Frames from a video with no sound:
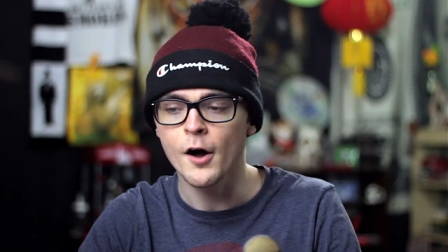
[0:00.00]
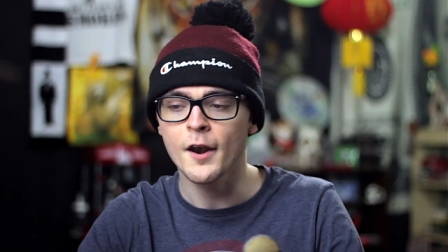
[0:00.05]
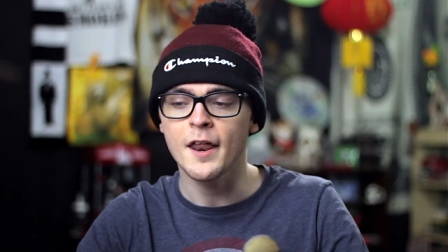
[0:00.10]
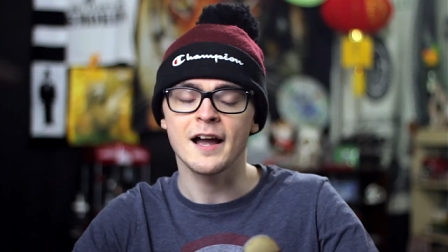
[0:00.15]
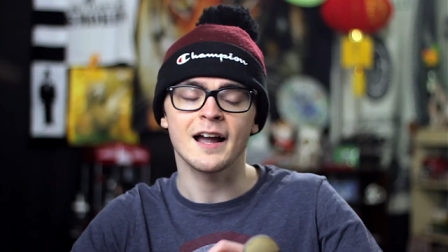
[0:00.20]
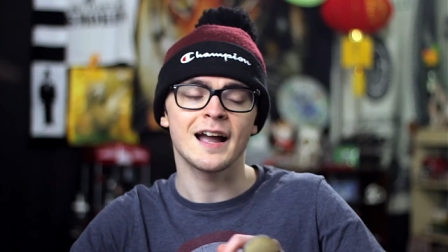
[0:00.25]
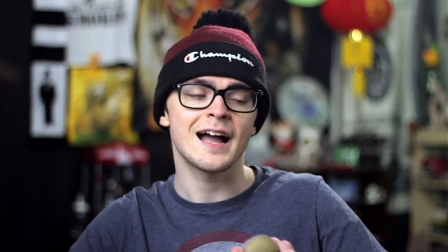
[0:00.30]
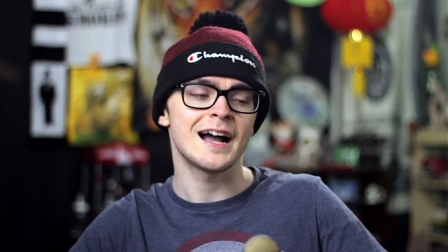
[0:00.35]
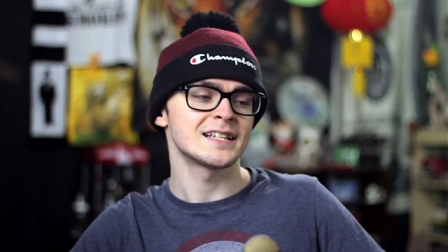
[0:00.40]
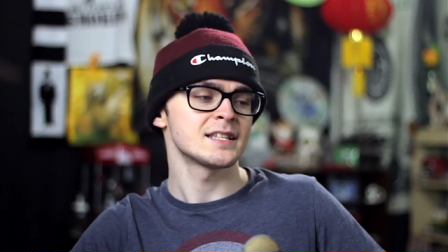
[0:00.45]
Hold
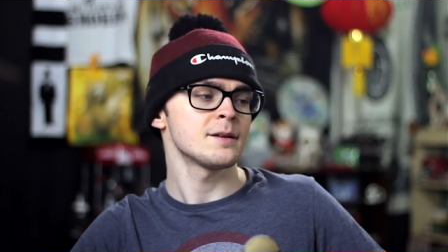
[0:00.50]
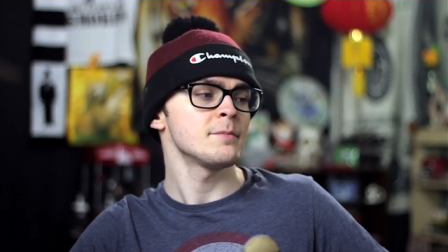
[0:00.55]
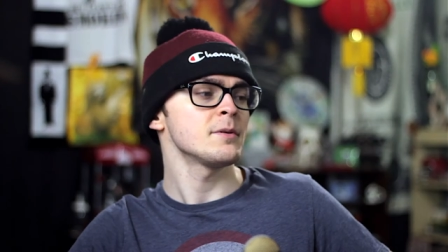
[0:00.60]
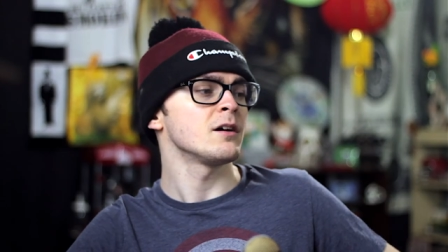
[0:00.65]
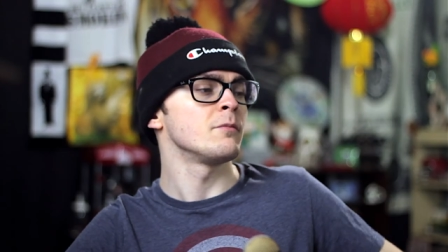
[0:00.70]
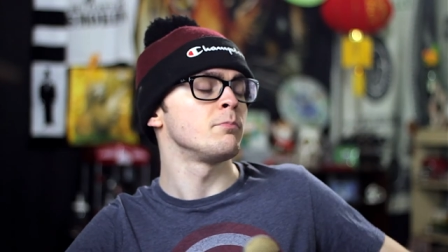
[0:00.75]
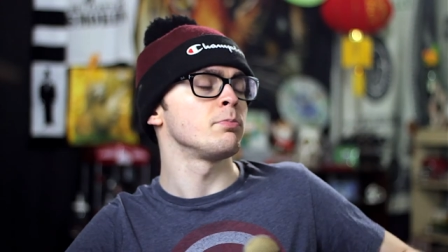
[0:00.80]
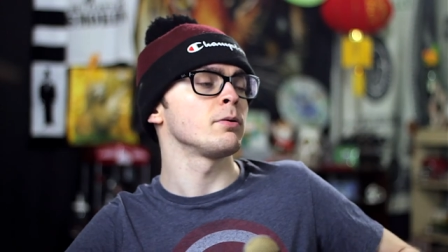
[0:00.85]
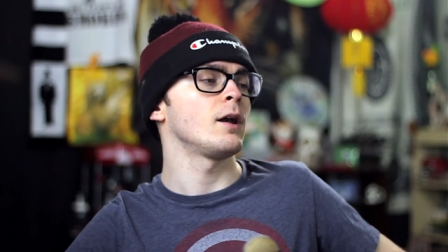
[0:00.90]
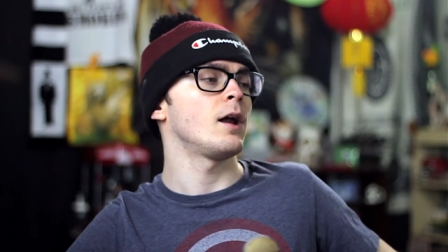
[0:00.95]
on, guys. Let
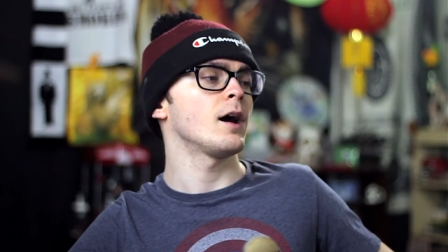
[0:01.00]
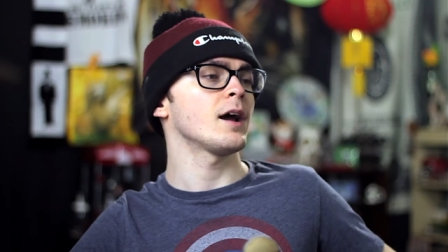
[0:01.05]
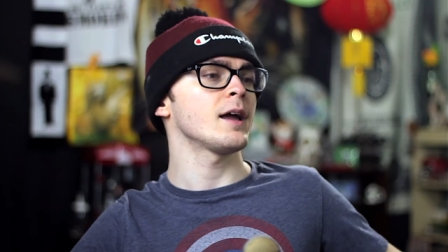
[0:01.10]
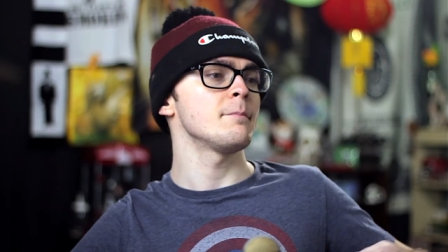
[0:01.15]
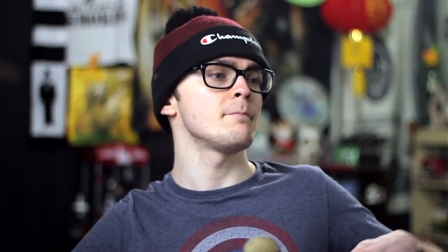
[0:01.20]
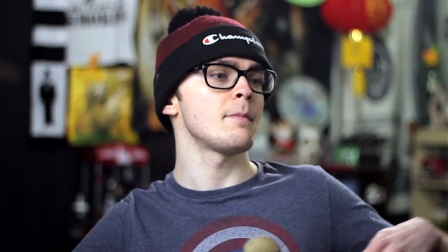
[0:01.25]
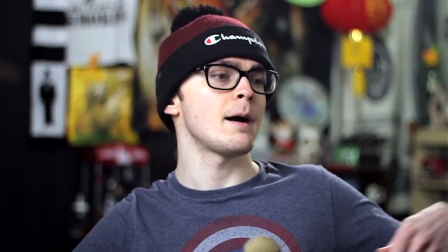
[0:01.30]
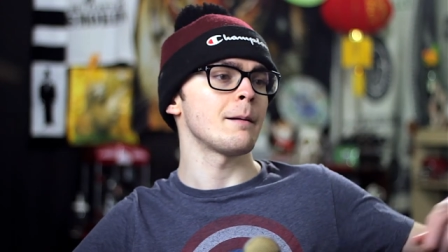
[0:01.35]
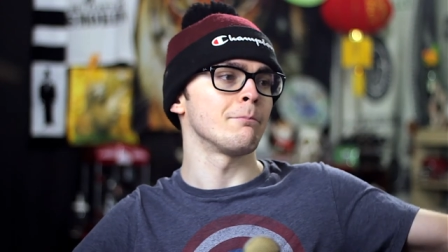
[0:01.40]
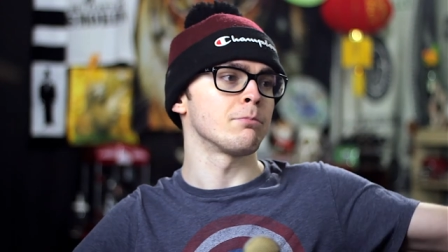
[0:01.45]
me go
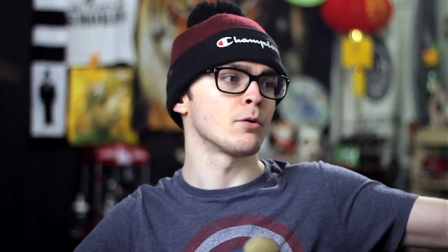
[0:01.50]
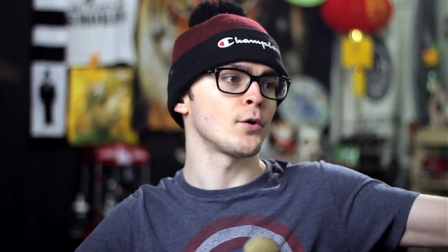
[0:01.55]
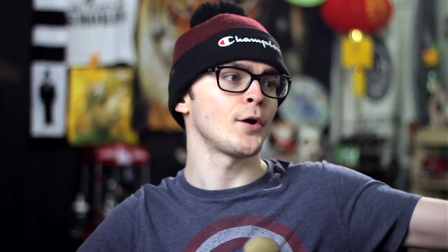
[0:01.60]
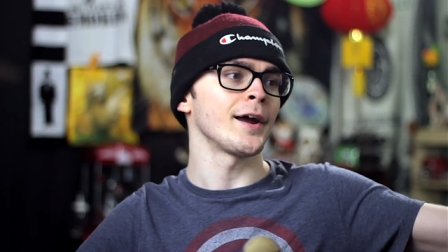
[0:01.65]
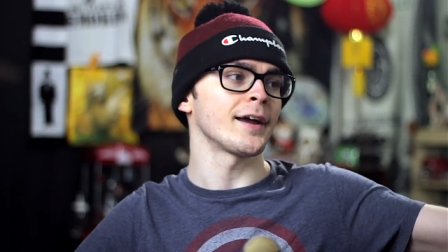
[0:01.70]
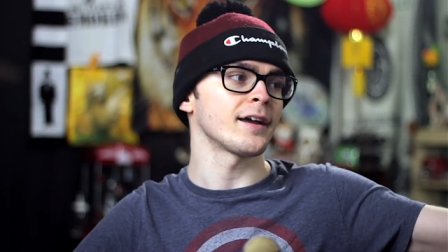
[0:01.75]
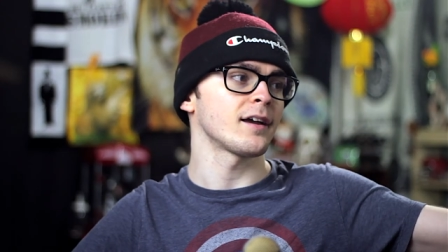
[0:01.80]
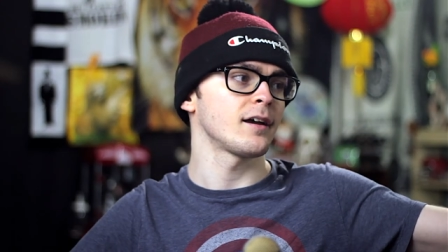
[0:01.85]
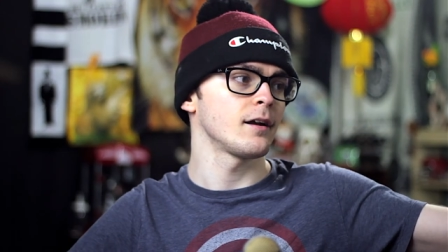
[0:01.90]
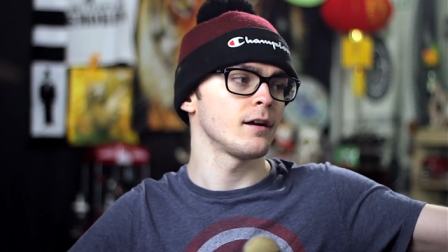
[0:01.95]
plug in my
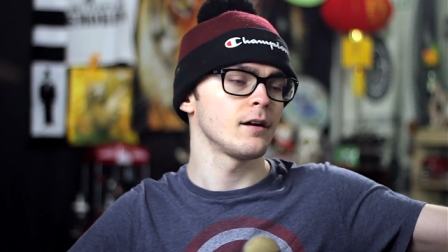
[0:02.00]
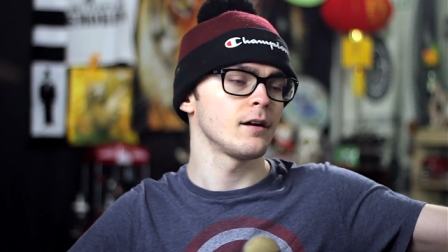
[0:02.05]
brick.